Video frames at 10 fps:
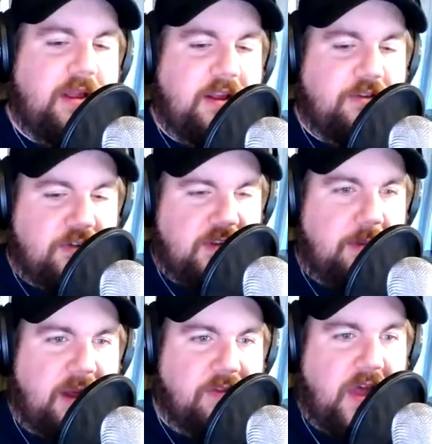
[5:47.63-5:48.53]
interesting
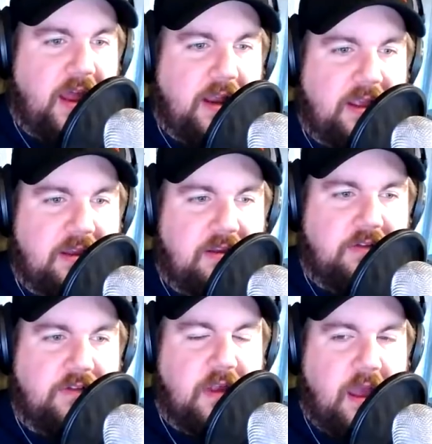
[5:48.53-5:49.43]
about that
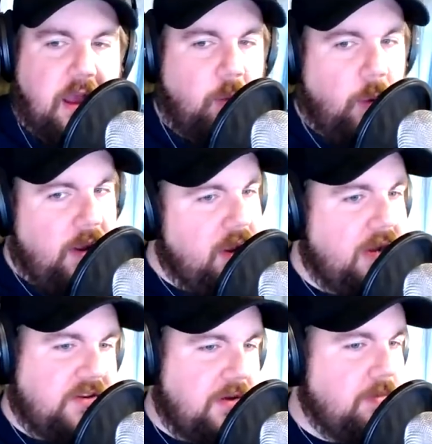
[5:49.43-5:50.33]
is, one, I
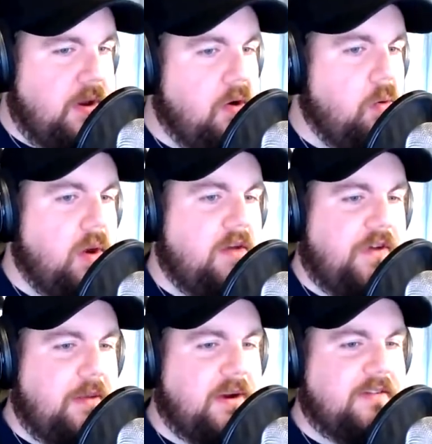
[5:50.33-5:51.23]
don't know if
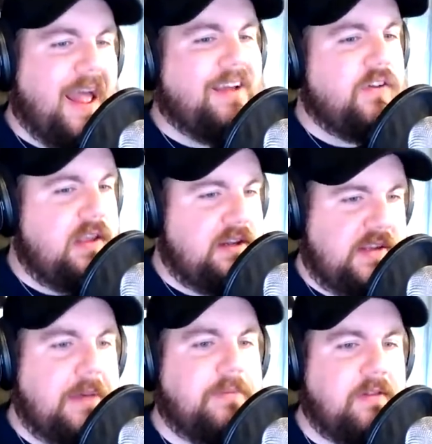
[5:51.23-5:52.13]
anybody's actually
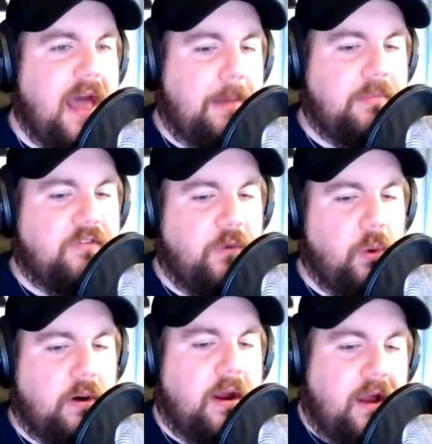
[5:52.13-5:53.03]
attempted that
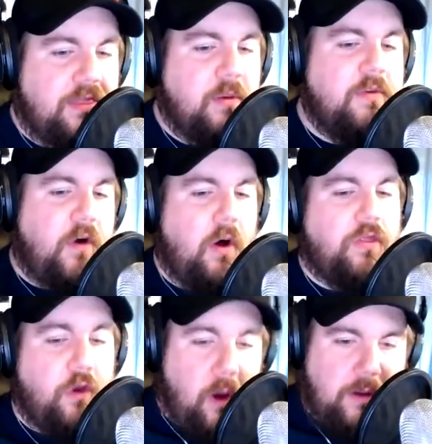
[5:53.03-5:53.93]
before. I think we've all
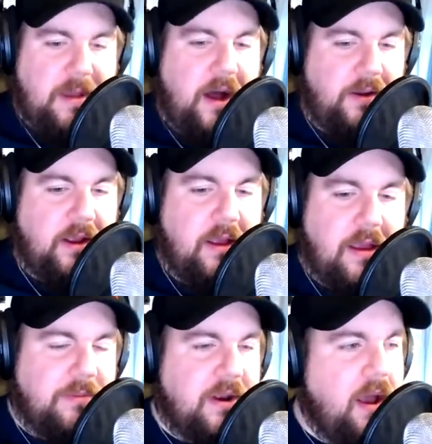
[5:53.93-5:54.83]
thought about it,
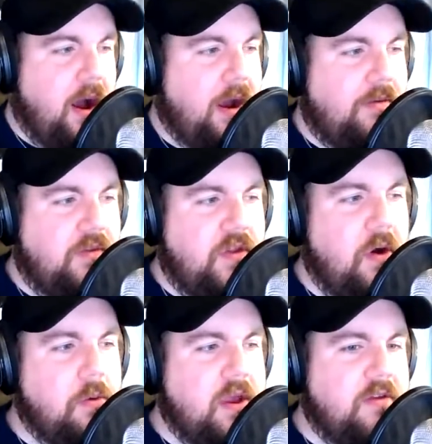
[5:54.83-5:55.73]
but I don't
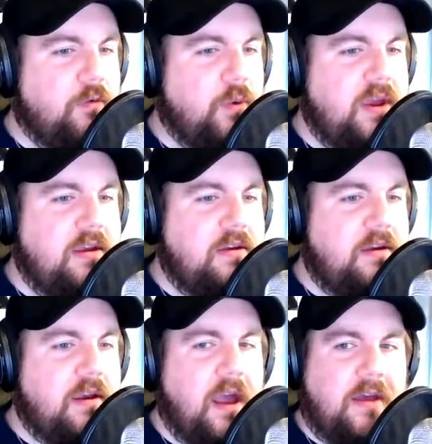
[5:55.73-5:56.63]
know if
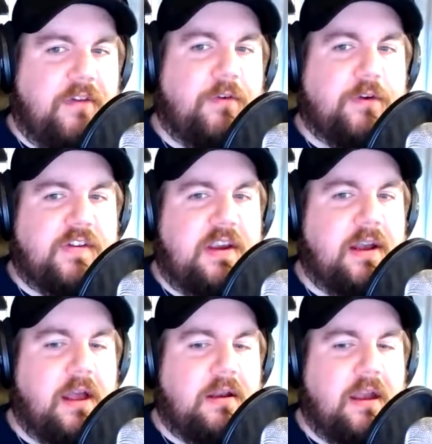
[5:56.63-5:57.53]
we have ever seen a
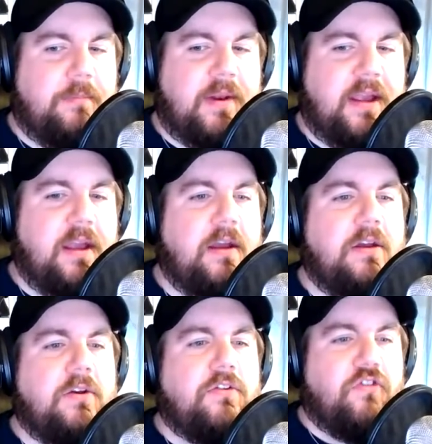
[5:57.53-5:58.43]
gun company
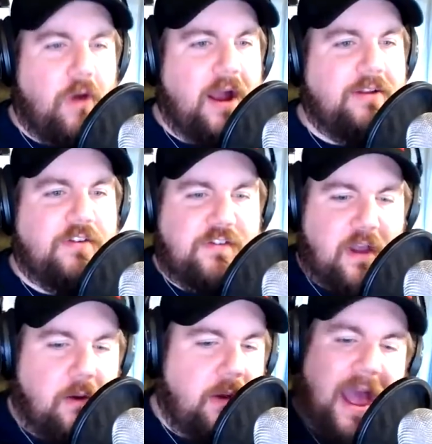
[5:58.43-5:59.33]
try to just
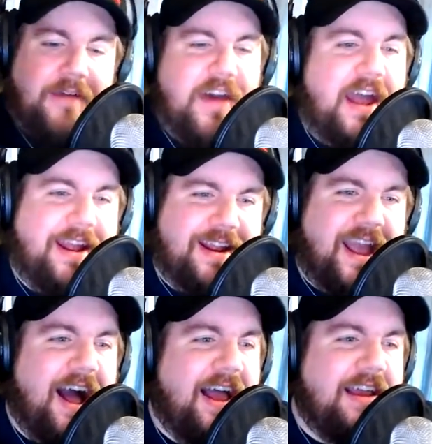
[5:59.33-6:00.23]
go, have at it,
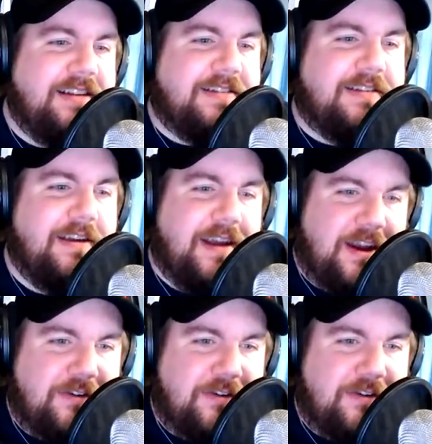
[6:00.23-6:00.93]
guys. Here's a